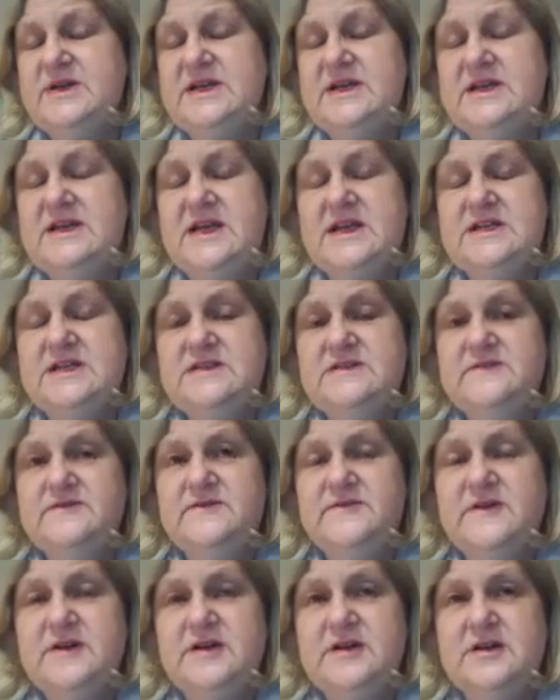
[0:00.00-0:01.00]
the end
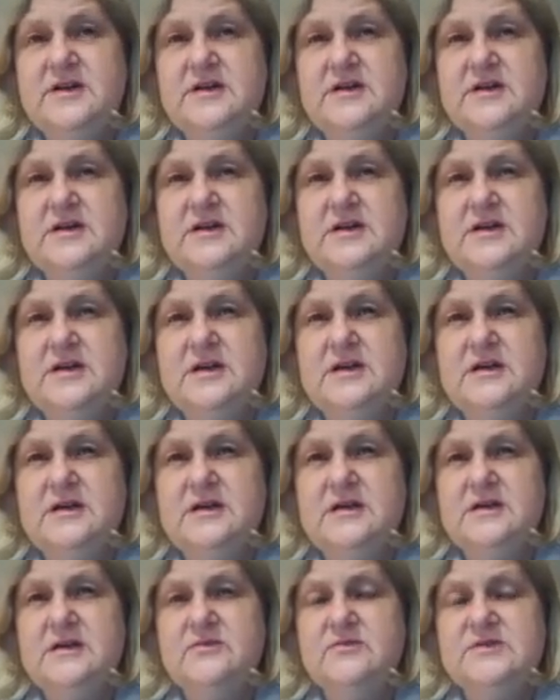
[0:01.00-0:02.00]
of,
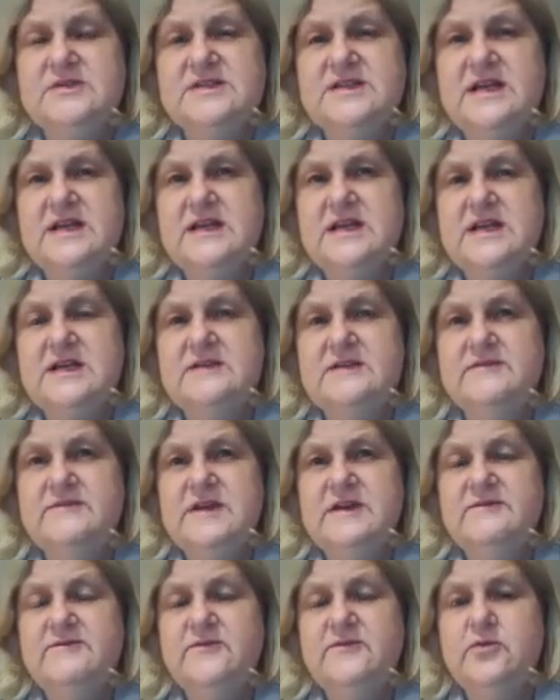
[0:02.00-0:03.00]
I would say at the end of
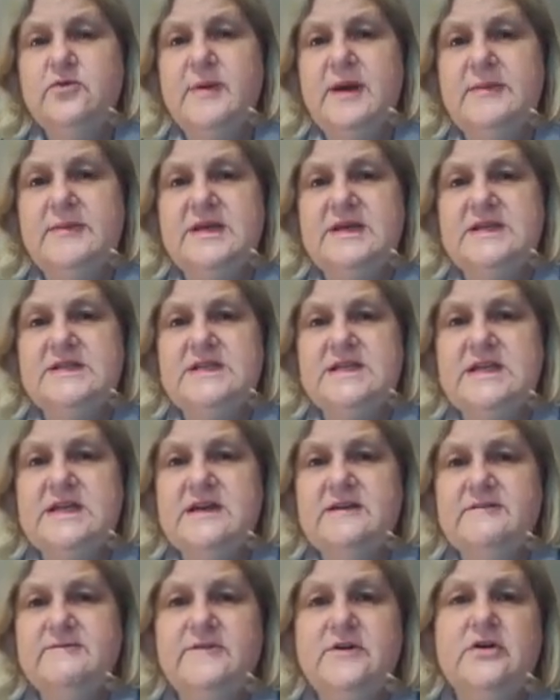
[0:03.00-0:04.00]
year 4, maybe into
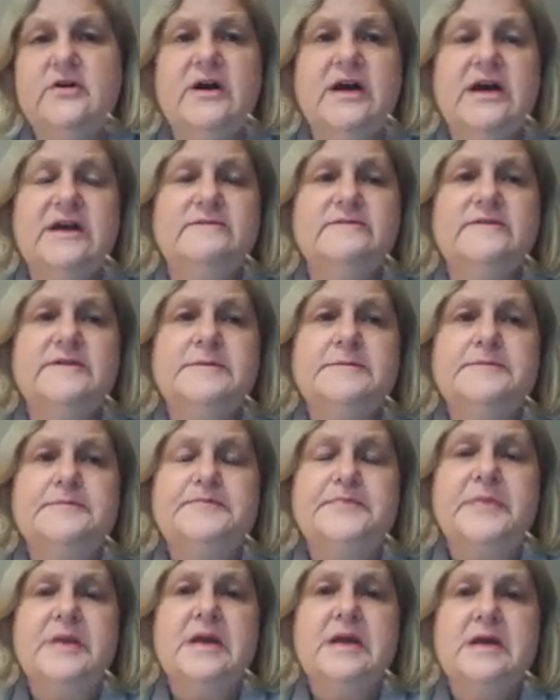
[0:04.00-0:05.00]
year 5.
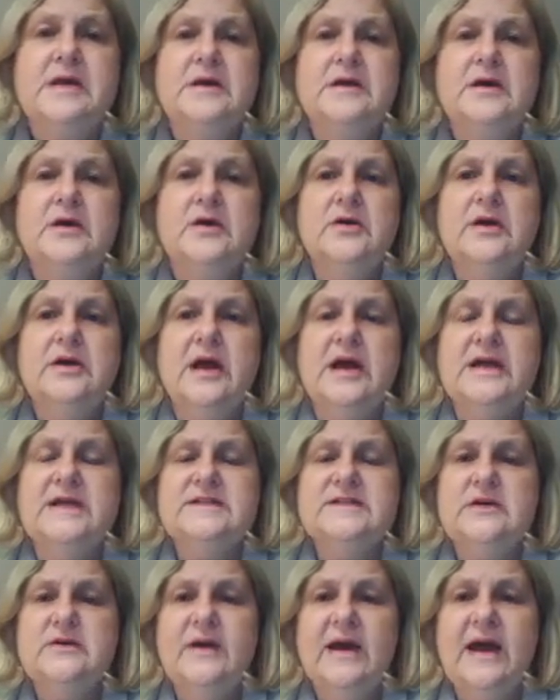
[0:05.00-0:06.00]
Okay,
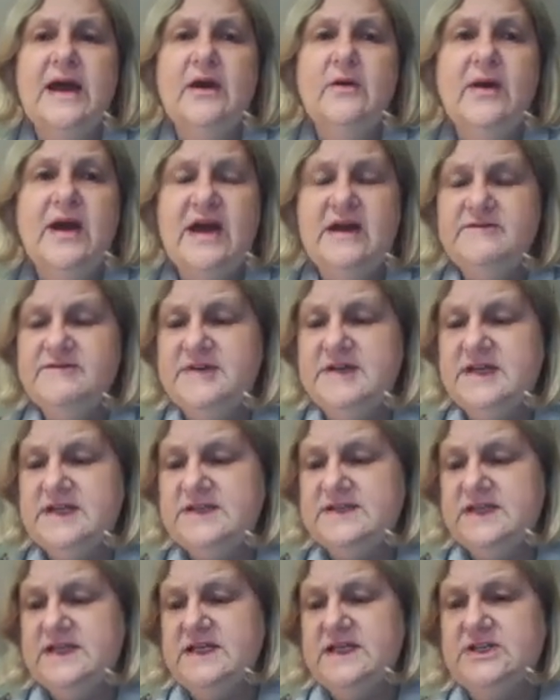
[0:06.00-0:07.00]
so how heavy
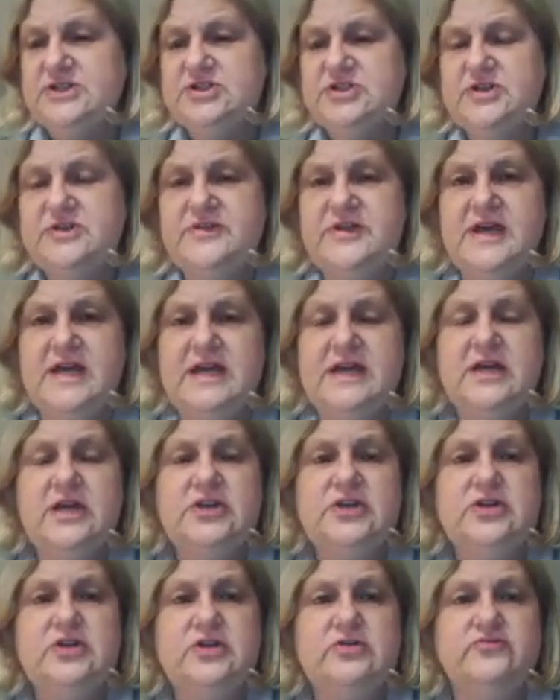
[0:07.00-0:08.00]
is each thing? And
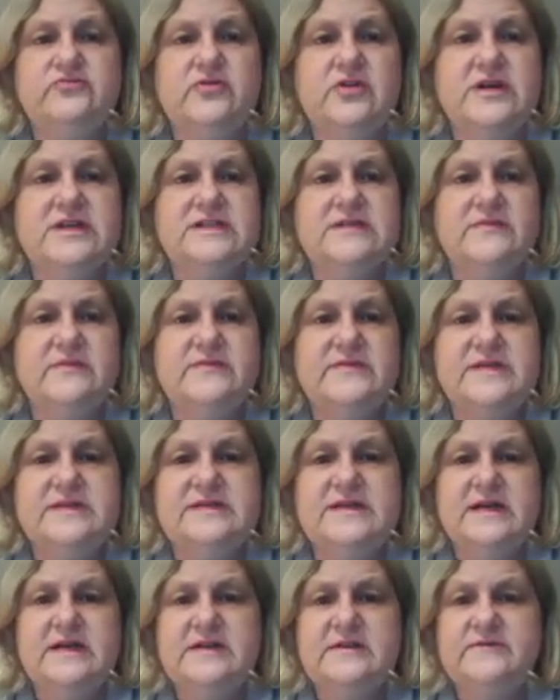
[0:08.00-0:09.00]
you can write some of these
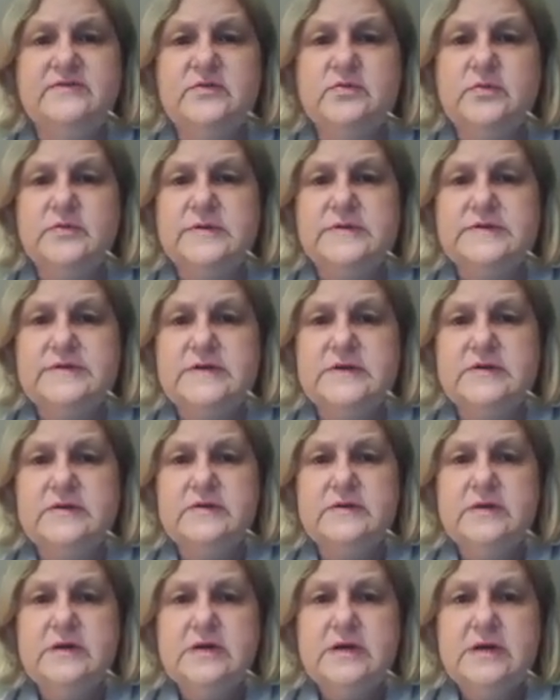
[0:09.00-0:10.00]
down if you want to.
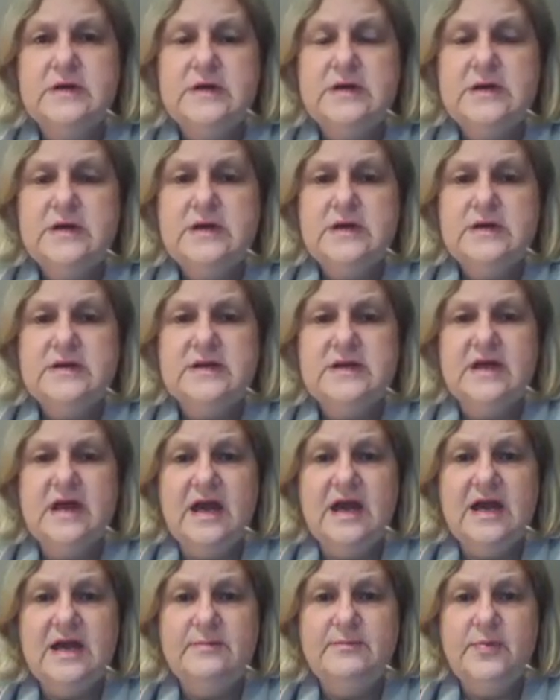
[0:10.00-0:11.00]
The
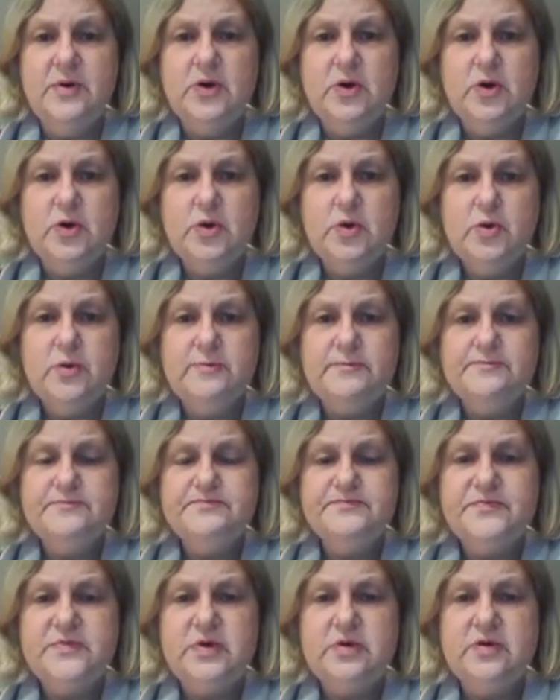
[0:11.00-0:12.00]
apple,
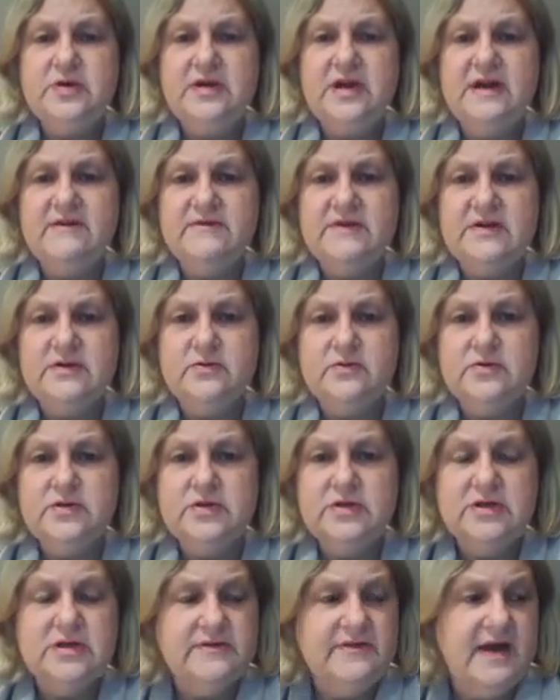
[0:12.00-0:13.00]
you can have a little
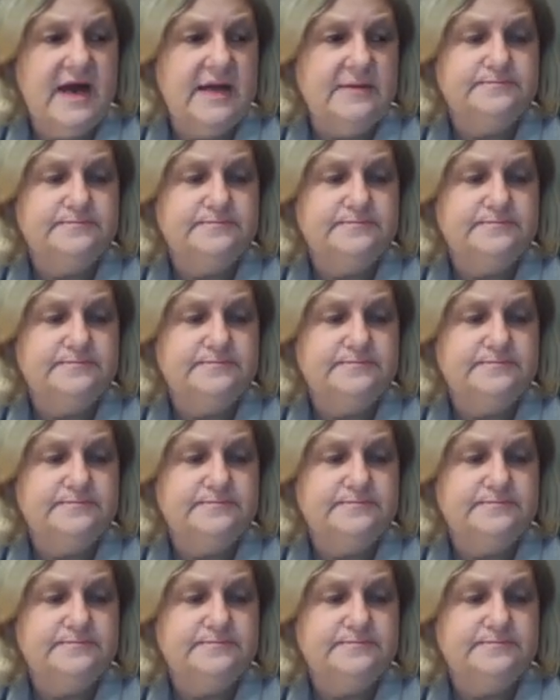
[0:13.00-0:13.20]
look at that.